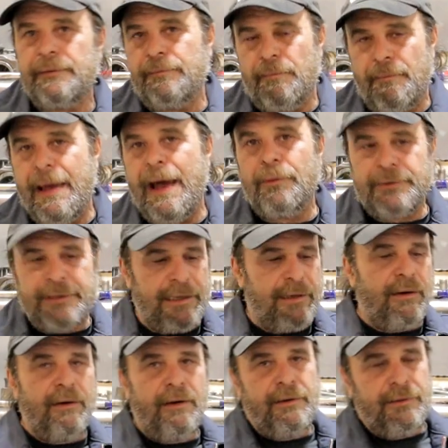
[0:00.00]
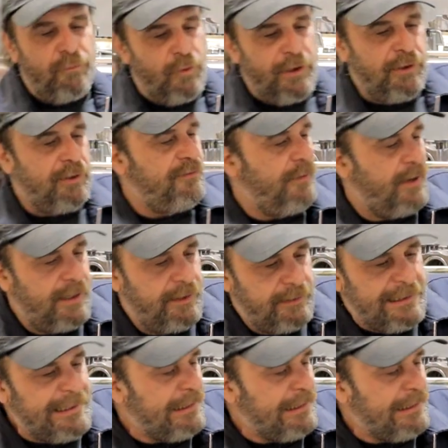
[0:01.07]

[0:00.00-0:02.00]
mounting where you'd find